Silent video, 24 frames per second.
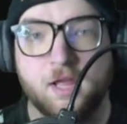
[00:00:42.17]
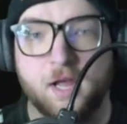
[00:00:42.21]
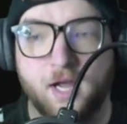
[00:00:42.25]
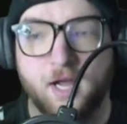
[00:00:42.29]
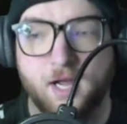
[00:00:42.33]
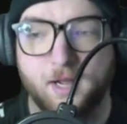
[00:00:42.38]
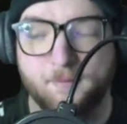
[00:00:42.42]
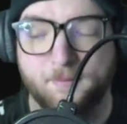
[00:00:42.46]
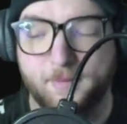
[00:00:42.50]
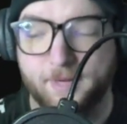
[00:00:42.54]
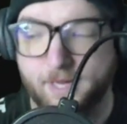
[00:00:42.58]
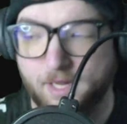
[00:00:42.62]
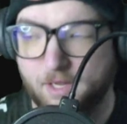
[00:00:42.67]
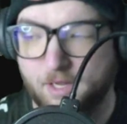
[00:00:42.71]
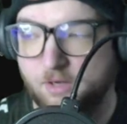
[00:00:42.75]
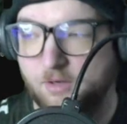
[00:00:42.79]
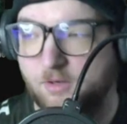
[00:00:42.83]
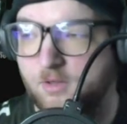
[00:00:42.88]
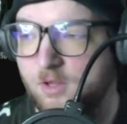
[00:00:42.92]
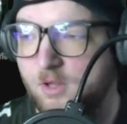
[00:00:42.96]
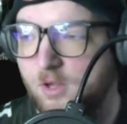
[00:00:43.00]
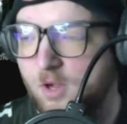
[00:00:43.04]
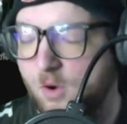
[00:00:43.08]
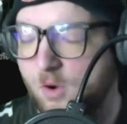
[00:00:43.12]
Miguel
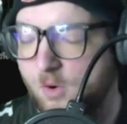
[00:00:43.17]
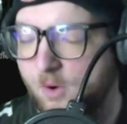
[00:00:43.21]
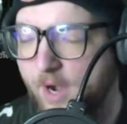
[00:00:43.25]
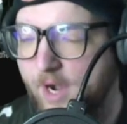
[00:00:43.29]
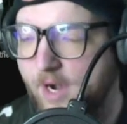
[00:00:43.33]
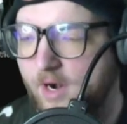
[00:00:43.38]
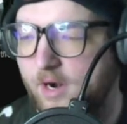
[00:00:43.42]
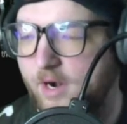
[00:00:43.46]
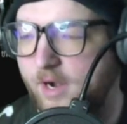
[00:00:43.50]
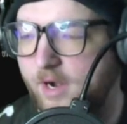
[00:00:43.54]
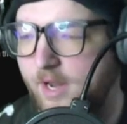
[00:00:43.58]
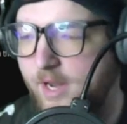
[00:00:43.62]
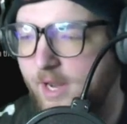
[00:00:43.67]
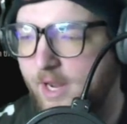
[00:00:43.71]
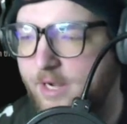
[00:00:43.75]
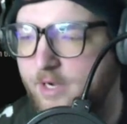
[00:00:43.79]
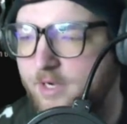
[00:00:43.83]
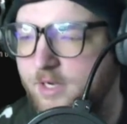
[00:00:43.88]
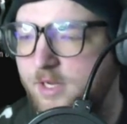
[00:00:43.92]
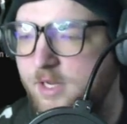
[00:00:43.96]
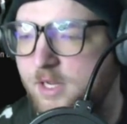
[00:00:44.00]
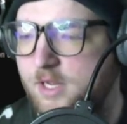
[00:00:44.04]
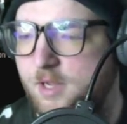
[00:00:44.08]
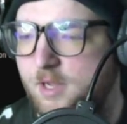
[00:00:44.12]
O'Hara and
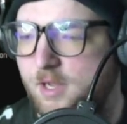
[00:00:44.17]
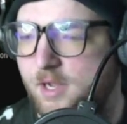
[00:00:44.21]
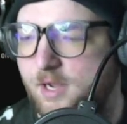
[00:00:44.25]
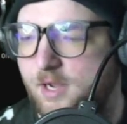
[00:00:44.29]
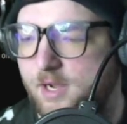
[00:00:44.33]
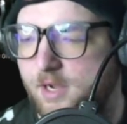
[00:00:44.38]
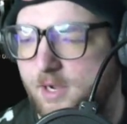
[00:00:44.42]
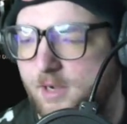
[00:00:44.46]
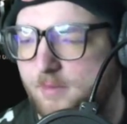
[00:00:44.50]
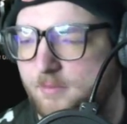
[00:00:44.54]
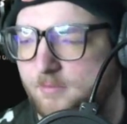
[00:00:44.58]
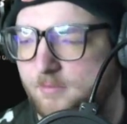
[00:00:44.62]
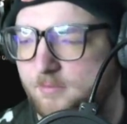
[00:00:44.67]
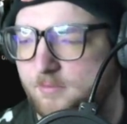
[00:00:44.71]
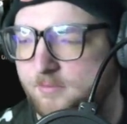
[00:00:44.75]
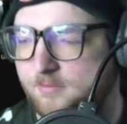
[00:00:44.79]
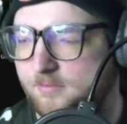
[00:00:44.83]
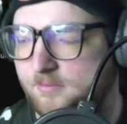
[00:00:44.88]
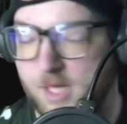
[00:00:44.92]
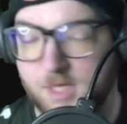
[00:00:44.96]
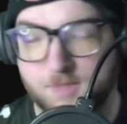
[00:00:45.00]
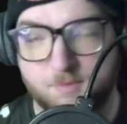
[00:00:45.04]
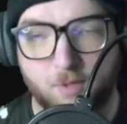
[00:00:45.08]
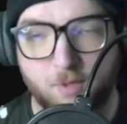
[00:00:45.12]

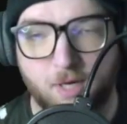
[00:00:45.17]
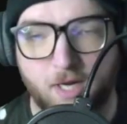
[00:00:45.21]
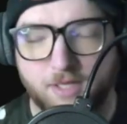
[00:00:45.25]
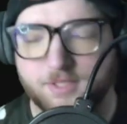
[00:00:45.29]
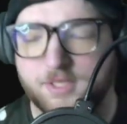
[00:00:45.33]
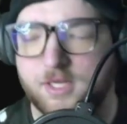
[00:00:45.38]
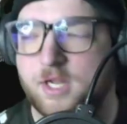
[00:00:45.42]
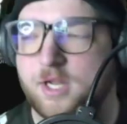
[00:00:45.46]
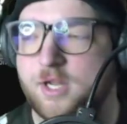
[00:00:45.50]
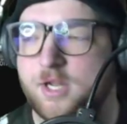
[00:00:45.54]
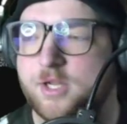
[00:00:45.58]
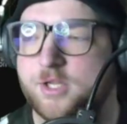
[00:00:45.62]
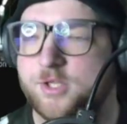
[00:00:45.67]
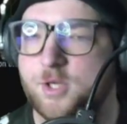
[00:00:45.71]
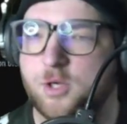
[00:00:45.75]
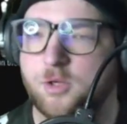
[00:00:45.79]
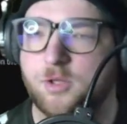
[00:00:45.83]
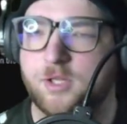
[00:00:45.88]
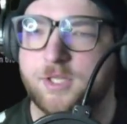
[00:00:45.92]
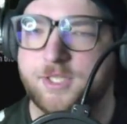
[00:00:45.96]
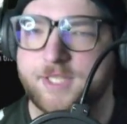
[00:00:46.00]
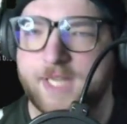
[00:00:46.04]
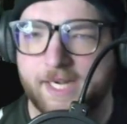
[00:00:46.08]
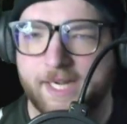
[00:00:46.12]
Miles Morales. So
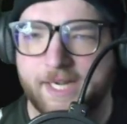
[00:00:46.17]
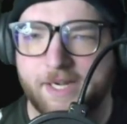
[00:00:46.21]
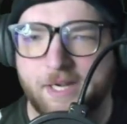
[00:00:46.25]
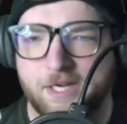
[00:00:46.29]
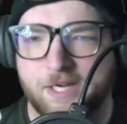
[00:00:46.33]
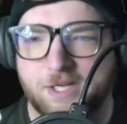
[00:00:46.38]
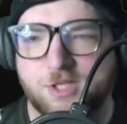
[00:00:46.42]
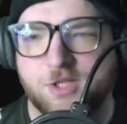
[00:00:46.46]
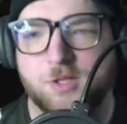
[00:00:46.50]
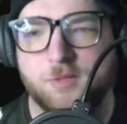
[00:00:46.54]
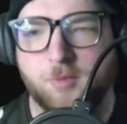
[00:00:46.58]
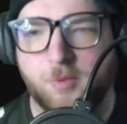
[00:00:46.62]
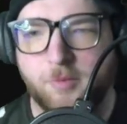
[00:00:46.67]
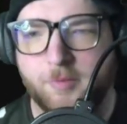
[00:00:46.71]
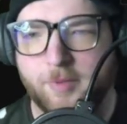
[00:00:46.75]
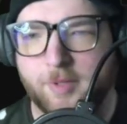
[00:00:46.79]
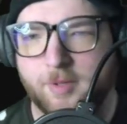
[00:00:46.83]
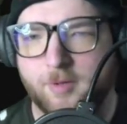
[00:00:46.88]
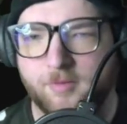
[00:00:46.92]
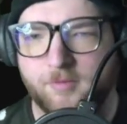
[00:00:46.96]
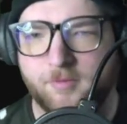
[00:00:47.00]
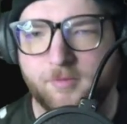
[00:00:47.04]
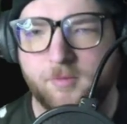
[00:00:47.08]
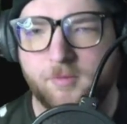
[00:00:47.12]
let's kind of get into the Blue
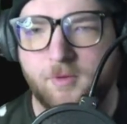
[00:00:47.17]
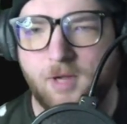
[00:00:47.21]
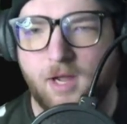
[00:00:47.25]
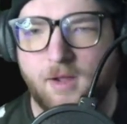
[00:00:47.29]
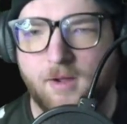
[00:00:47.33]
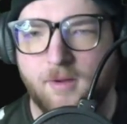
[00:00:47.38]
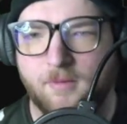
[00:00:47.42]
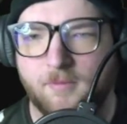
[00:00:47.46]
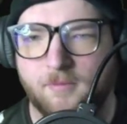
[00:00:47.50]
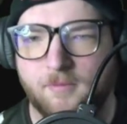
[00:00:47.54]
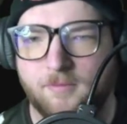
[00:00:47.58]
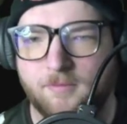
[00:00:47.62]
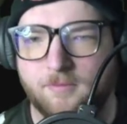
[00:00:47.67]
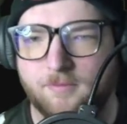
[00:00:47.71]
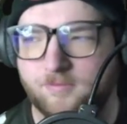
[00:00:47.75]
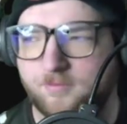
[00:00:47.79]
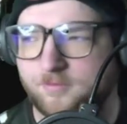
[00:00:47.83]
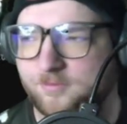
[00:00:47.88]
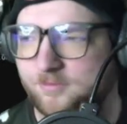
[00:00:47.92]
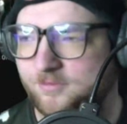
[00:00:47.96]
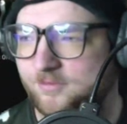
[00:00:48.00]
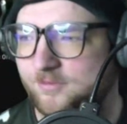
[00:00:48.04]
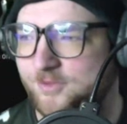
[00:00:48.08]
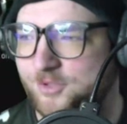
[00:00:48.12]
Beetle
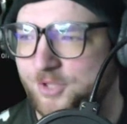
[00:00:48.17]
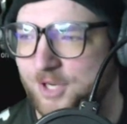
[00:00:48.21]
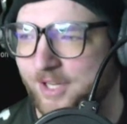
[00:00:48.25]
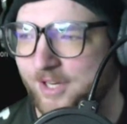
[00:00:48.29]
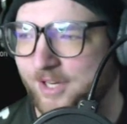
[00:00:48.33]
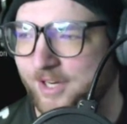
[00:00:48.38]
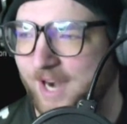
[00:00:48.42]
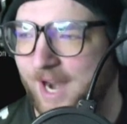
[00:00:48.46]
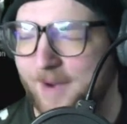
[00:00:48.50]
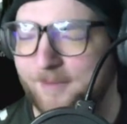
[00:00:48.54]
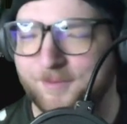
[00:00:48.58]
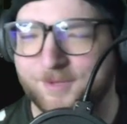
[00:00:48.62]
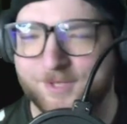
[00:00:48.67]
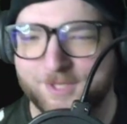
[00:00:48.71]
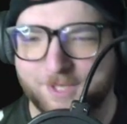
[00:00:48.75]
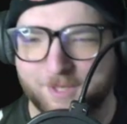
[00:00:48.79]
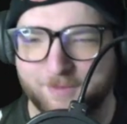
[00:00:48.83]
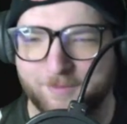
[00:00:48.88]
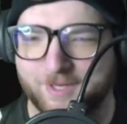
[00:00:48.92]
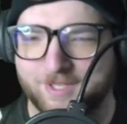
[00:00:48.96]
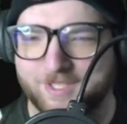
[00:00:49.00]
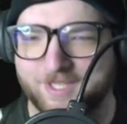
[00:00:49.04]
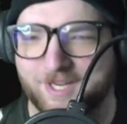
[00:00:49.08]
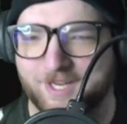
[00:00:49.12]
trailer. I'm super
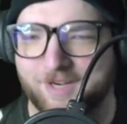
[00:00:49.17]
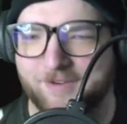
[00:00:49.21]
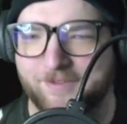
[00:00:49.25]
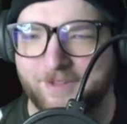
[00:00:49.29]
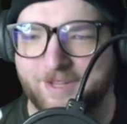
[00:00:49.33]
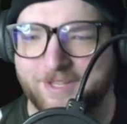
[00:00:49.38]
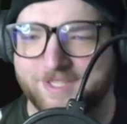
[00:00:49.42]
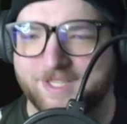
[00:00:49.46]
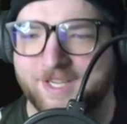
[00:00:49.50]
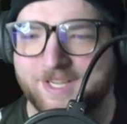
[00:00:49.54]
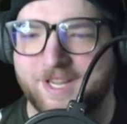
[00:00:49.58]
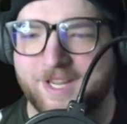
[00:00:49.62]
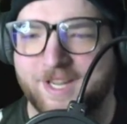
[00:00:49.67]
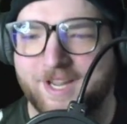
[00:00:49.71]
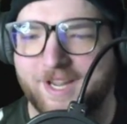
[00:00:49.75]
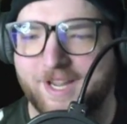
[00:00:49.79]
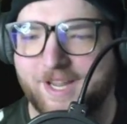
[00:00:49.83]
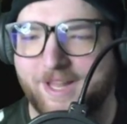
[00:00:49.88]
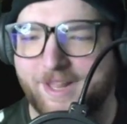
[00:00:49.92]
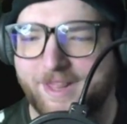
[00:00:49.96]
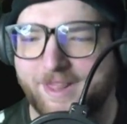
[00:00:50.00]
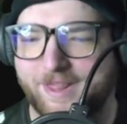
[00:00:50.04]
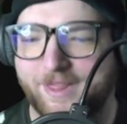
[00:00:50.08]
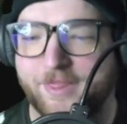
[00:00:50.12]
excited for this.
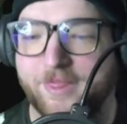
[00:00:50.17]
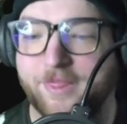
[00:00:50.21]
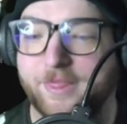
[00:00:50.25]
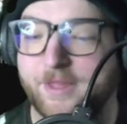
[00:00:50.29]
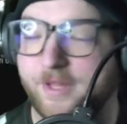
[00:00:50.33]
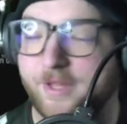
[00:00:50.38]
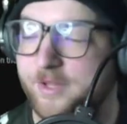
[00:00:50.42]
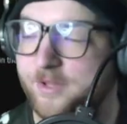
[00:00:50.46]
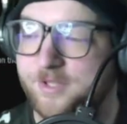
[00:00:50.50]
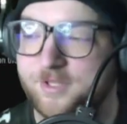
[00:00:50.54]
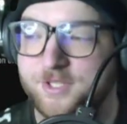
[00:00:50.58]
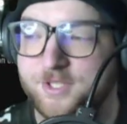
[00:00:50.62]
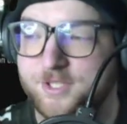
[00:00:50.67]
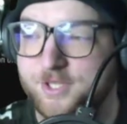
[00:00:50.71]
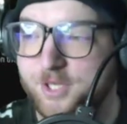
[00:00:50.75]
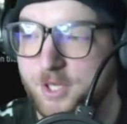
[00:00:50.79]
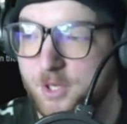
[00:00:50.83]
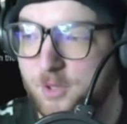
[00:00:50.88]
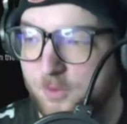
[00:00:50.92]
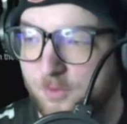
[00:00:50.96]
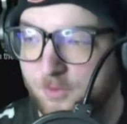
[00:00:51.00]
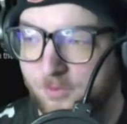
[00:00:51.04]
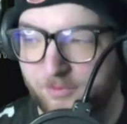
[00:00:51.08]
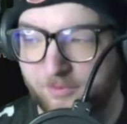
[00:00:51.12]
The suit
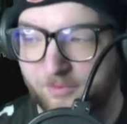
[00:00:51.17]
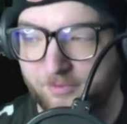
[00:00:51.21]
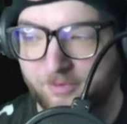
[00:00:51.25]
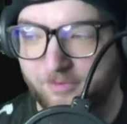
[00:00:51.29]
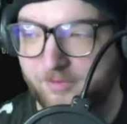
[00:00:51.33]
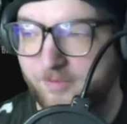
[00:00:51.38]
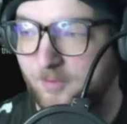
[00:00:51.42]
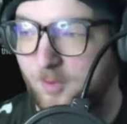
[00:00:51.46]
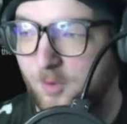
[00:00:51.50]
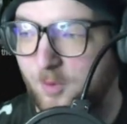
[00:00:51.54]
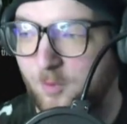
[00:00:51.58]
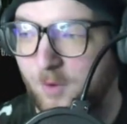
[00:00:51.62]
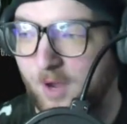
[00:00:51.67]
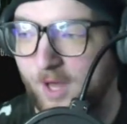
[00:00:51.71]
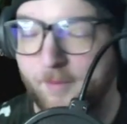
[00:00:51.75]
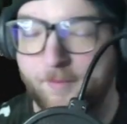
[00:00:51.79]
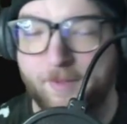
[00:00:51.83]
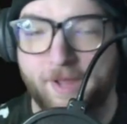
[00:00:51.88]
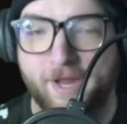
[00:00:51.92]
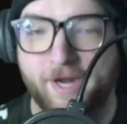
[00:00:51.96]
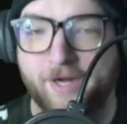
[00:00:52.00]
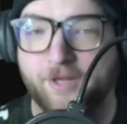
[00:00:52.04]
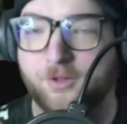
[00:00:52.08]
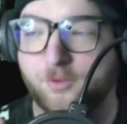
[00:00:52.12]
from a while
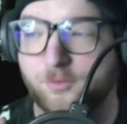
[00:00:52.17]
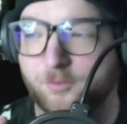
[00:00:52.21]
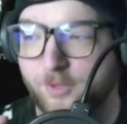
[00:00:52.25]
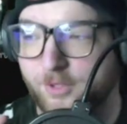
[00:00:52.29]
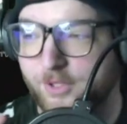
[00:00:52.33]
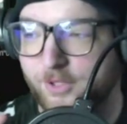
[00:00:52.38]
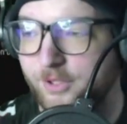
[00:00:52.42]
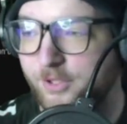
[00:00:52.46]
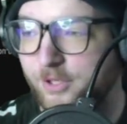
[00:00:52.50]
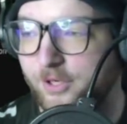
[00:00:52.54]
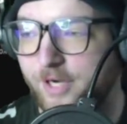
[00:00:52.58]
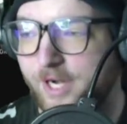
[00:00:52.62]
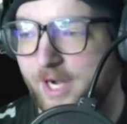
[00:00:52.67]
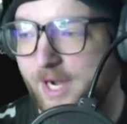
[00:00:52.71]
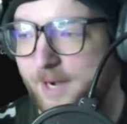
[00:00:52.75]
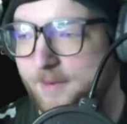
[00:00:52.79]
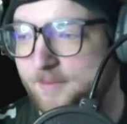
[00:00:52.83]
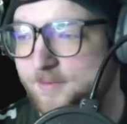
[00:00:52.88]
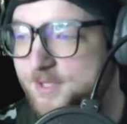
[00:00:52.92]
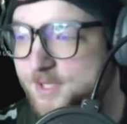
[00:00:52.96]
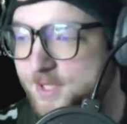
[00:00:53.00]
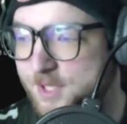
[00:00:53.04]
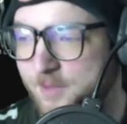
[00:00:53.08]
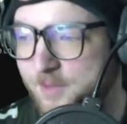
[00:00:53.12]
back looked really good, and I'm
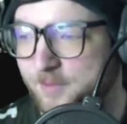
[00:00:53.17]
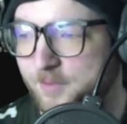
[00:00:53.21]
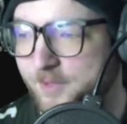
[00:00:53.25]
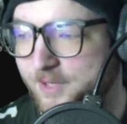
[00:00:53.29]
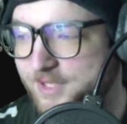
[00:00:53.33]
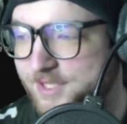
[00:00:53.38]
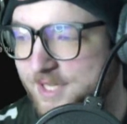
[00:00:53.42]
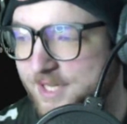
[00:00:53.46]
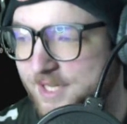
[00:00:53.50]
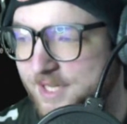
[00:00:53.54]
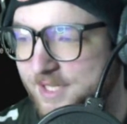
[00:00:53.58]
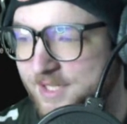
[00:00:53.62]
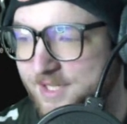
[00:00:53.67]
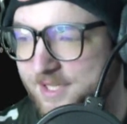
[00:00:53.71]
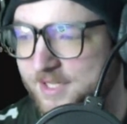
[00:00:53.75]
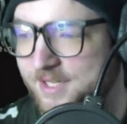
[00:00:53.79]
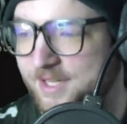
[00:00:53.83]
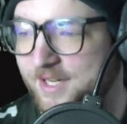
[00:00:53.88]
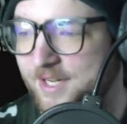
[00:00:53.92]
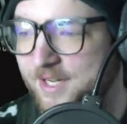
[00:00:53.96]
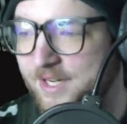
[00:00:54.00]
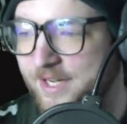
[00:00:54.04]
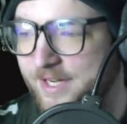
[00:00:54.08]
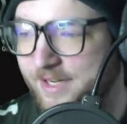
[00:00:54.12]
super excited to
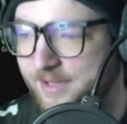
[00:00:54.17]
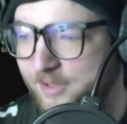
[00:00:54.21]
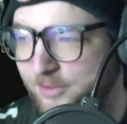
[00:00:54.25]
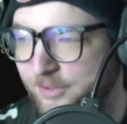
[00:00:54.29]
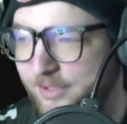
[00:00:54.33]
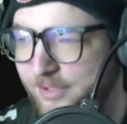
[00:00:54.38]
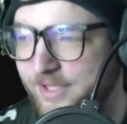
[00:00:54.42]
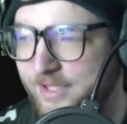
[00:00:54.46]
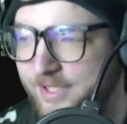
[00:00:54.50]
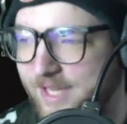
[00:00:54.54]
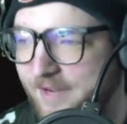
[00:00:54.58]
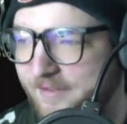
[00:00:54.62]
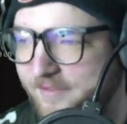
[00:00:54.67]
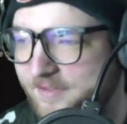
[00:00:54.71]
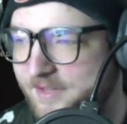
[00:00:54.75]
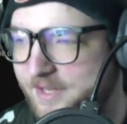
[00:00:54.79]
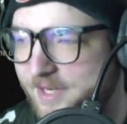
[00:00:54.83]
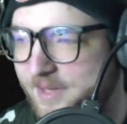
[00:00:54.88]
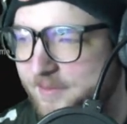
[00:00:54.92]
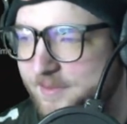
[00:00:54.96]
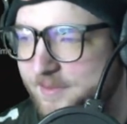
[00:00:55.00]
really dive deep into